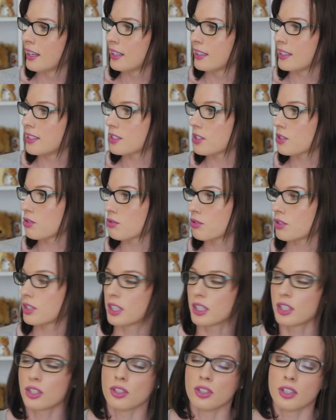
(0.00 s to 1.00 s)
This is
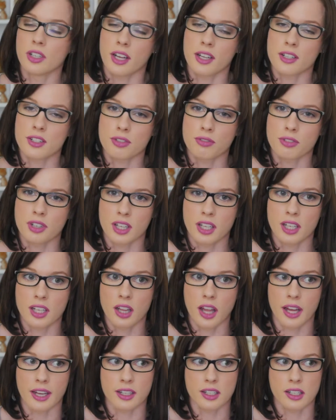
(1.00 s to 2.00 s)
really good. It's a really
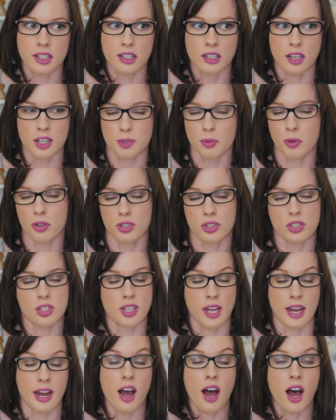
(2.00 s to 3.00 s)
like, I suppose you could
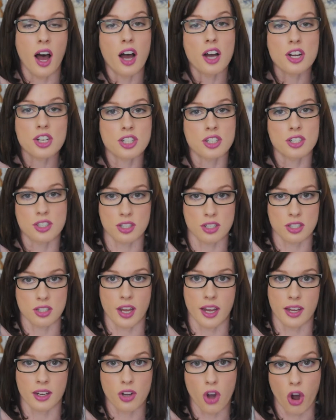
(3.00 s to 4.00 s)
say harsh. It's just
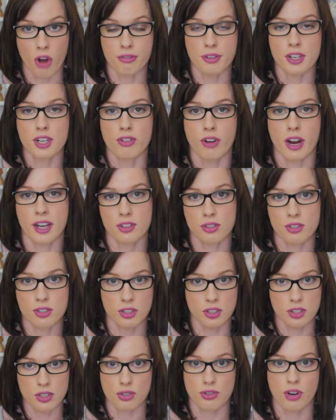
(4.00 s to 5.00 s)
like coffee granules
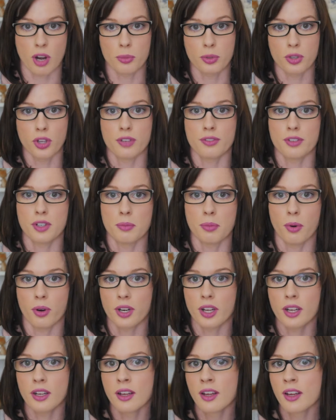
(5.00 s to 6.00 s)
that you scrub all over your
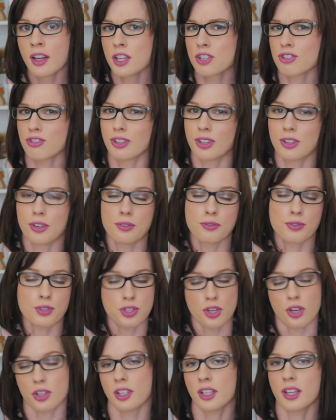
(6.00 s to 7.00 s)
body. It's really good for
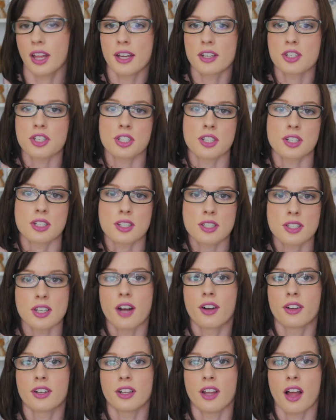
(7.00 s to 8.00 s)
circulation,
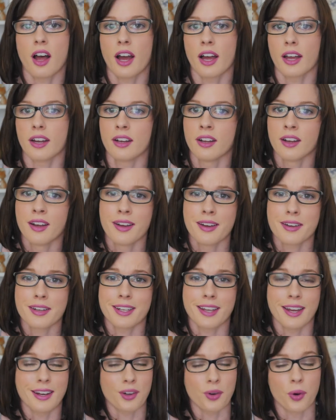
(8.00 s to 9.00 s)
cellulite,
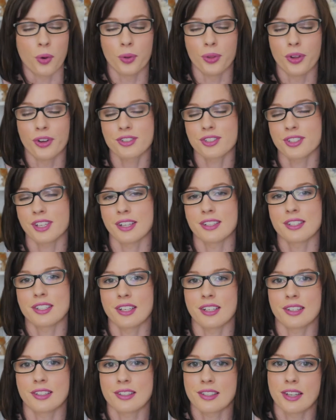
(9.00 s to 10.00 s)
getting all those dead
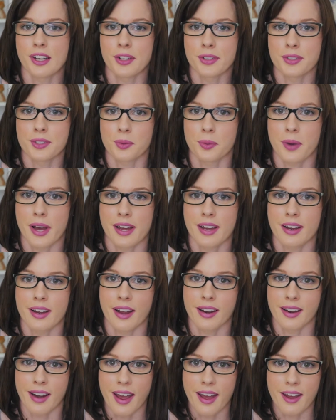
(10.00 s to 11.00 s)
skin cells away.
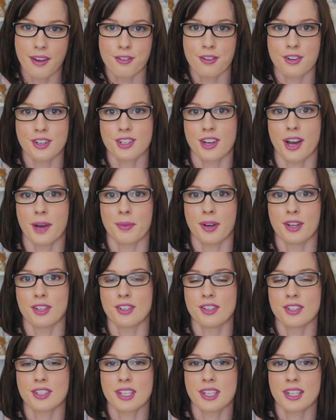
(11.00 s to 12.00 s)
And every time I
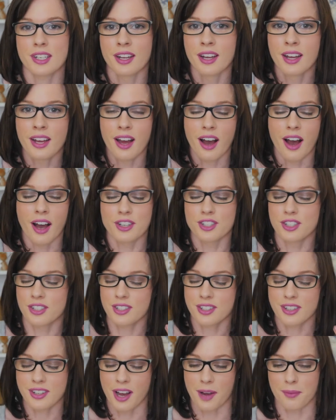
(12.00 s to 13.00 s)
use it, I
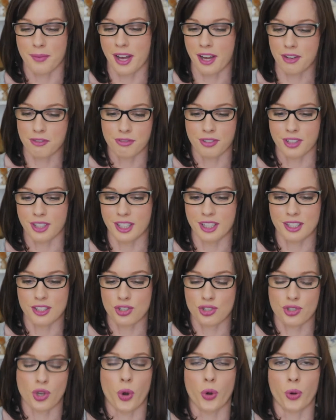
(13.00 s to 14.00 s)
just come out feeling
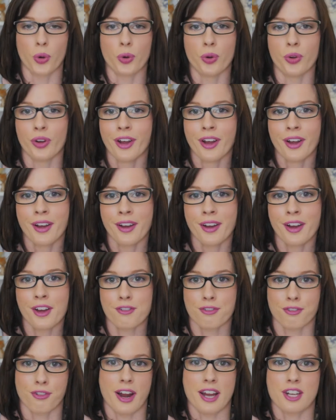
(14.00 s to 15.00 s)
so
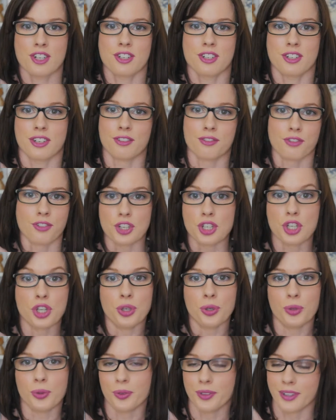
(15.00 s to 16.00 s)
fresh and
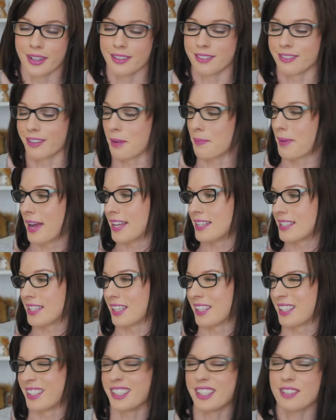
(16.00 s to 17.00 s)
renewed and
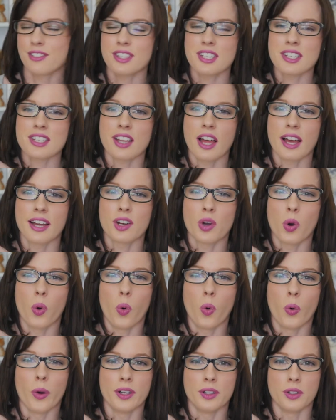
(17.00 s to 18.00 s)
amazing. And it leaves this like
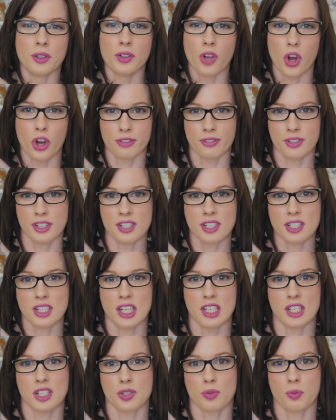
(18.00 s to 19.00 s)
oil over your
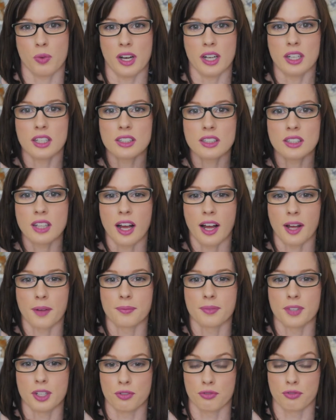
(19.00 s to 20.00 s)
skin as well,
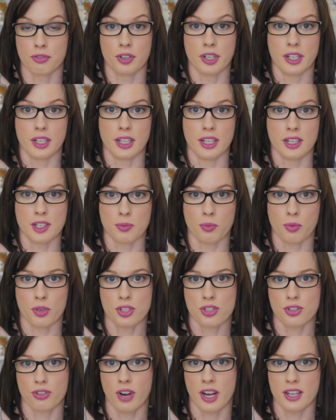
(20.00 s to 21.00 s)
that really is
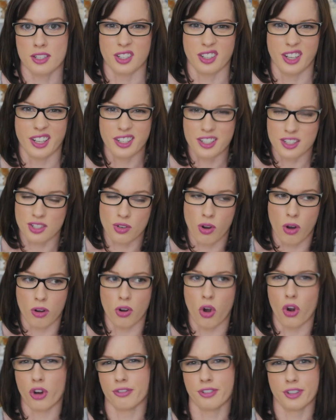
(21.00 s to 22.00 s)
moisturizing. Like it's
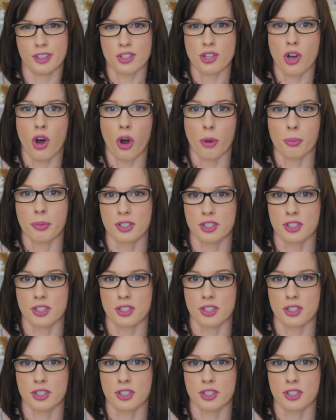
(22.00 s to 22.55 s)
not over the top.